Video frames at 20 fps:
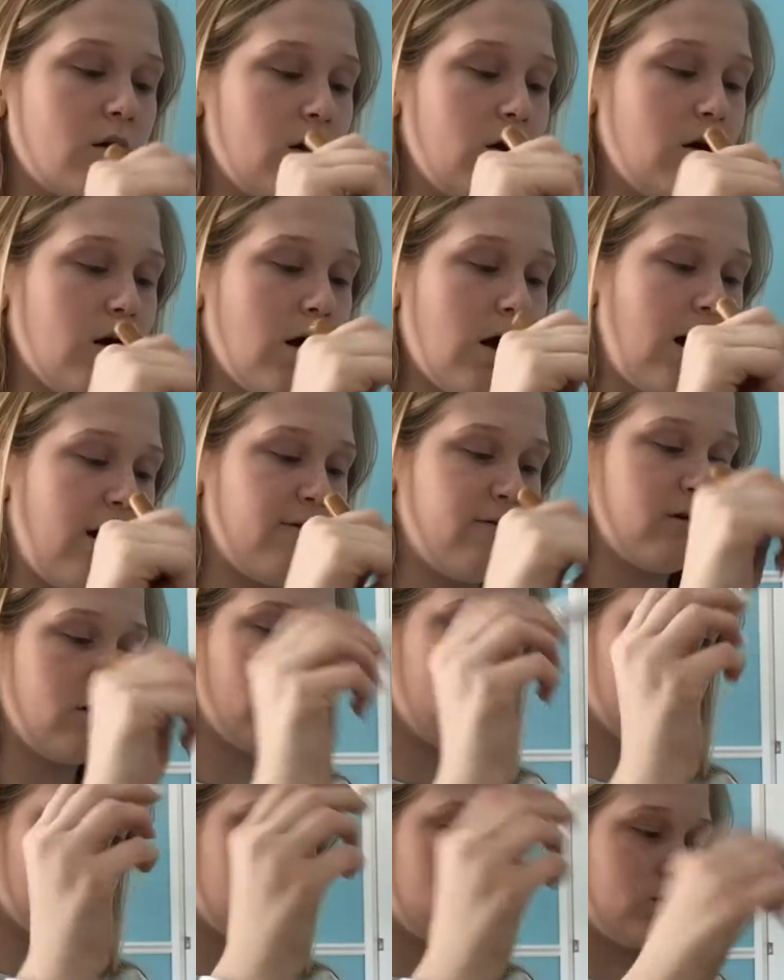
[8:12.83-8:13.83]
yeah, I feel
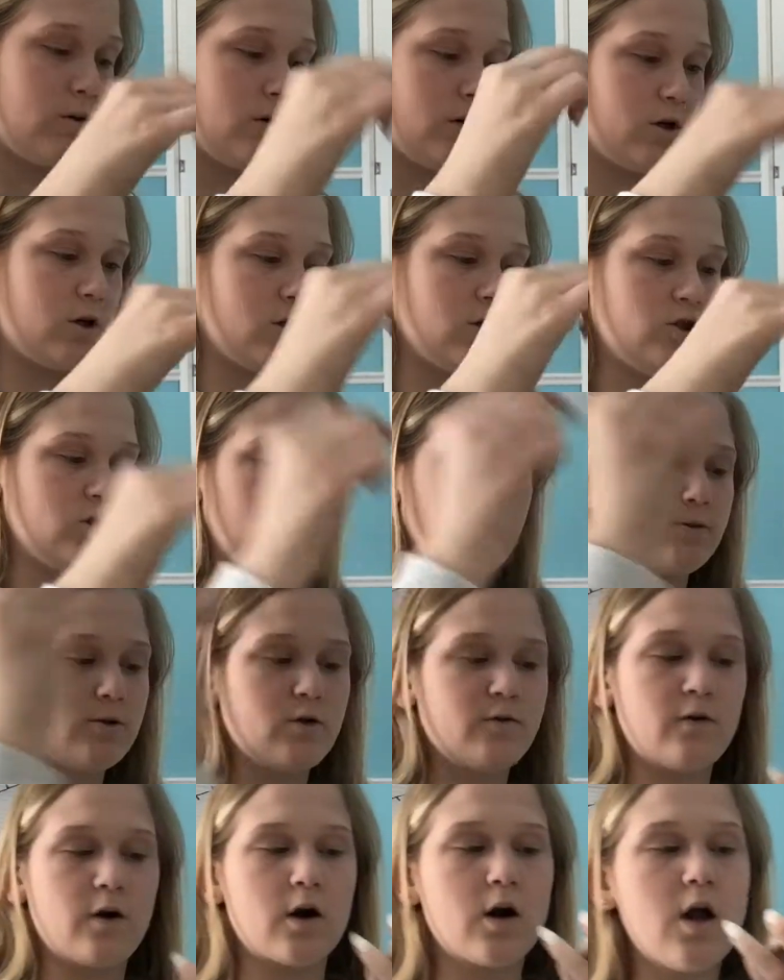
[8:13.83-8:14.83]
like it's doing a good job so
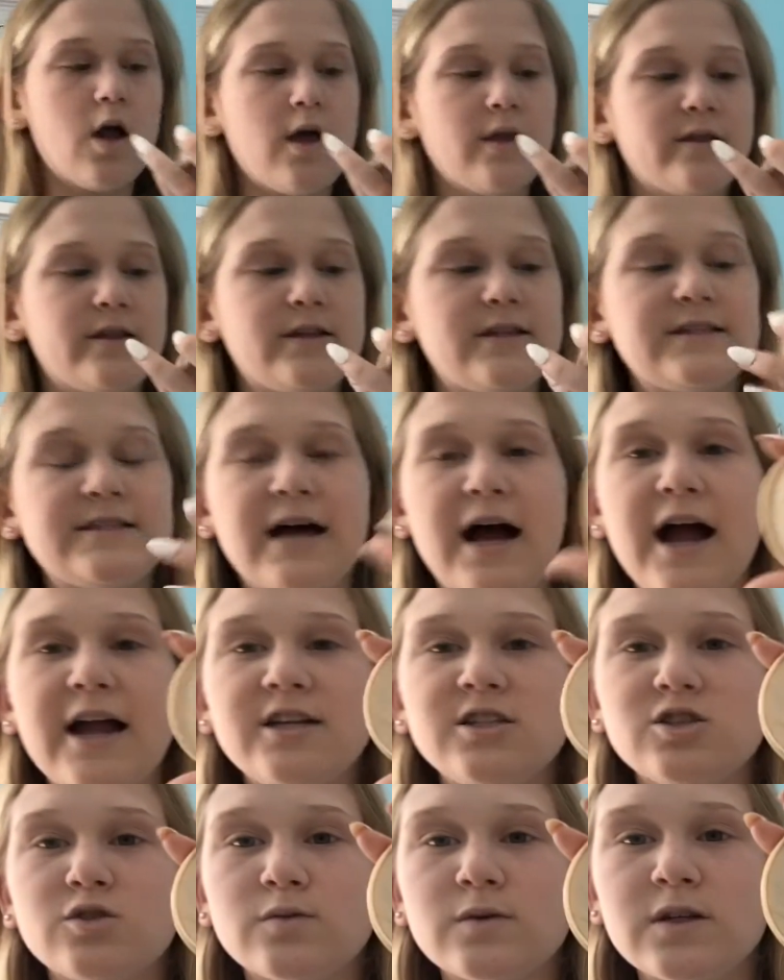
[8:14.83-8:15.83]
far. The
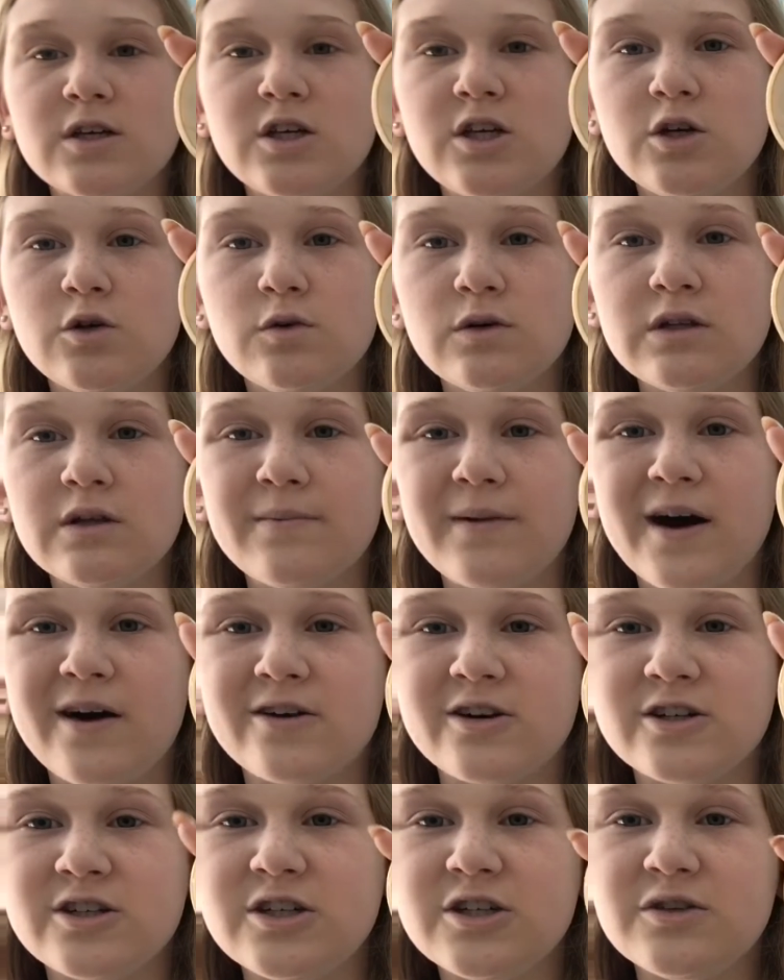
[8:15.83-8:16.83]
design is really cute in the
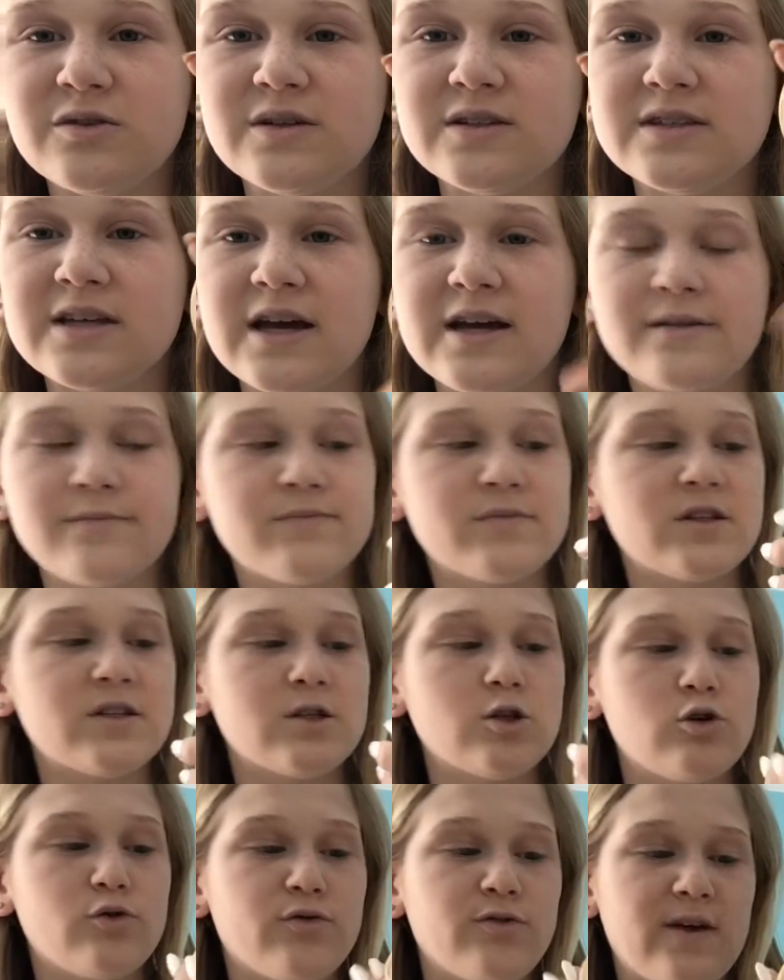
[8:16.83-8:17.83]
powder too. It's like, it's
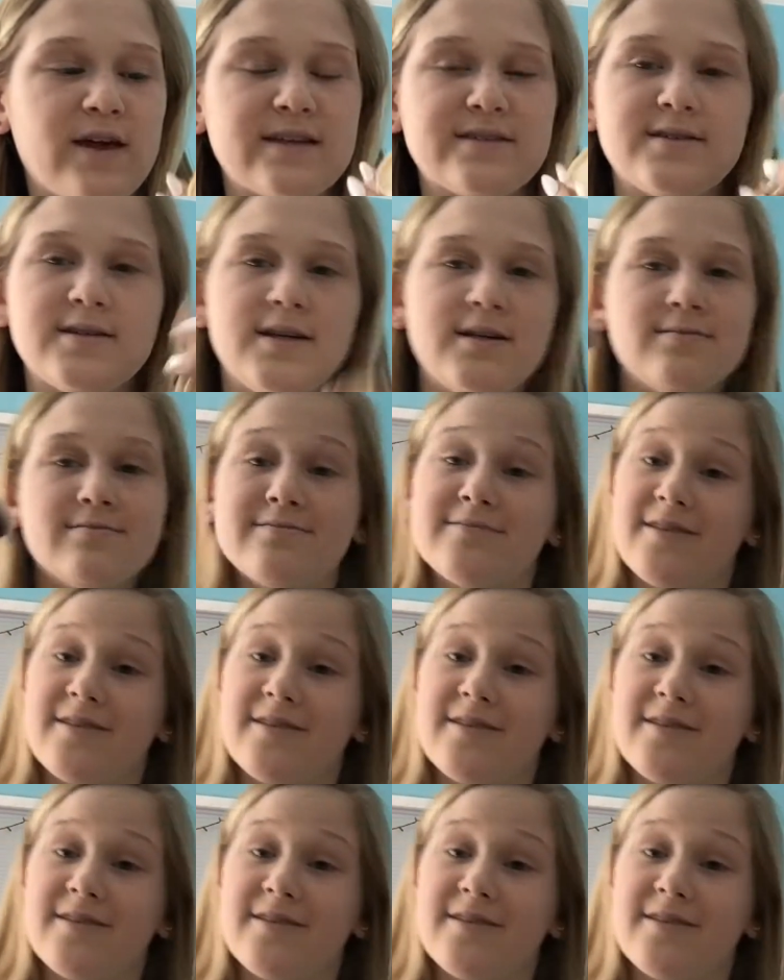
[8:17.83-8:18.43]
a little fancy